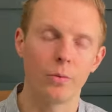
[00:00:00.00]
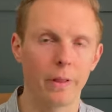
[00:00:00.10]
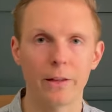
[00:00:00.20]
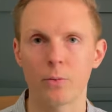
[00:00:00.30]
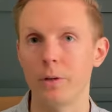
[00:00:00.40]

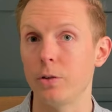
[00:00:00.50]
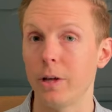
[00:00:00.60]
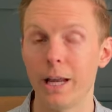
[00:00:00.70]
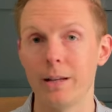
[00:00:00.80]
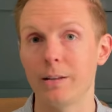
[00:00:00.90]
That's when you
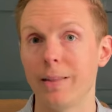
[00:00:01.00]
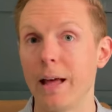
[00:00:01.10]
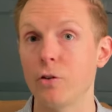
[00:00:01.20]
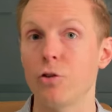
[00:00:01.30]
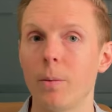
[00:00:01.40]
get into
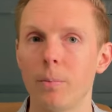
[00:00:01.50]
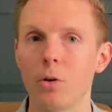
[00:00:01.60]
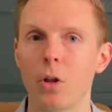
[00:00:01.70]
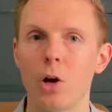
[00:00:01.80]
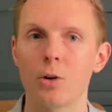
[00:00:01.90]
that jumbo
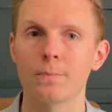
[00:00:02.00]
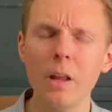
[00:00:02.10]
loan.